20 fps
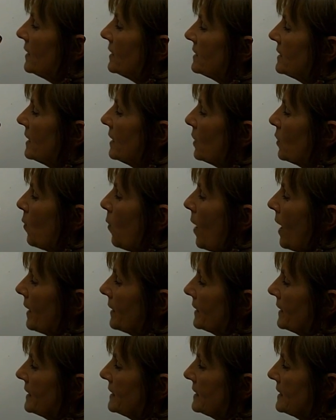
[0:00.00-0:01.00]
This
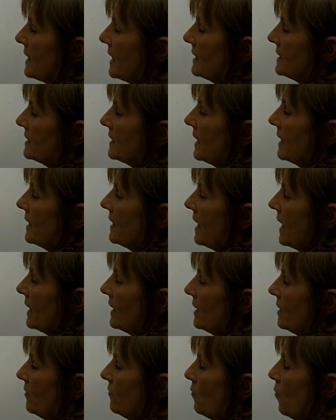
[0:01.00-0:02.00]
inequality says that
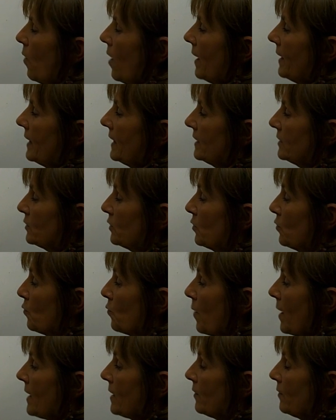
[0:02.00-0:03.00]
-1 is
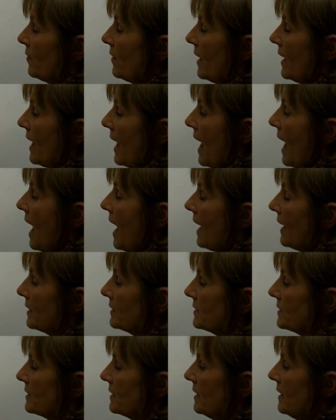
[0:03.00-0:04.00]
greater than
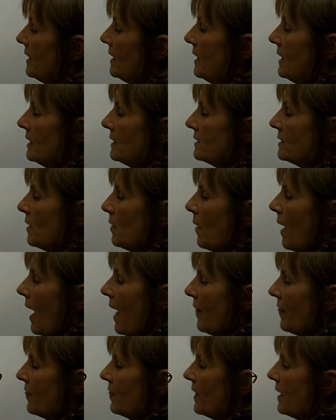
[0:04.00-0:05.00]
X. So
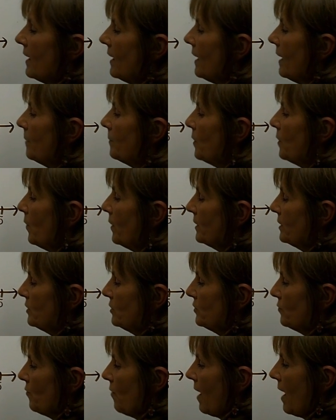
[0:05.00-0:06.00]
I think I'm going
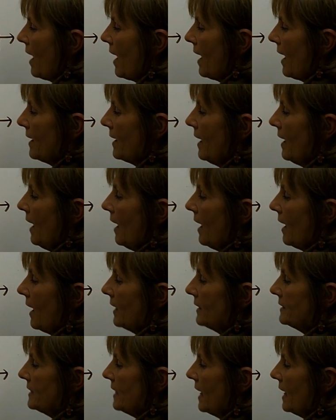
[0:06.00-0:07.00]
to try
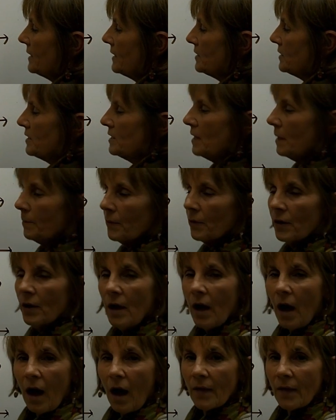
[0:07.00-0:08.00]
a test number
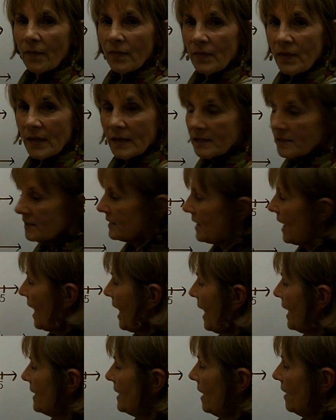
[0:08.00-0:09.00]
on this
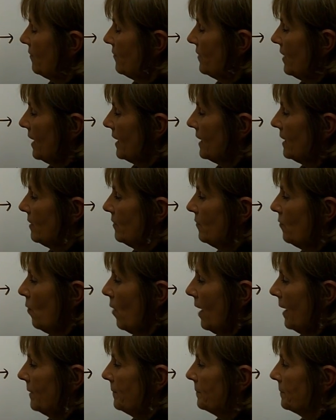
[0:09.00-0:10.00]
side of
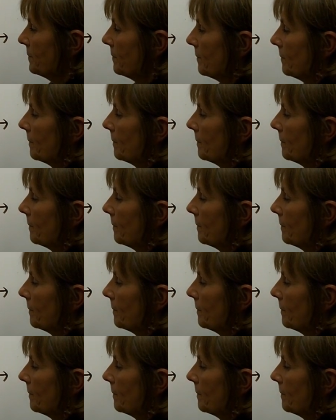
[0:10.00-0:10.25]
-1.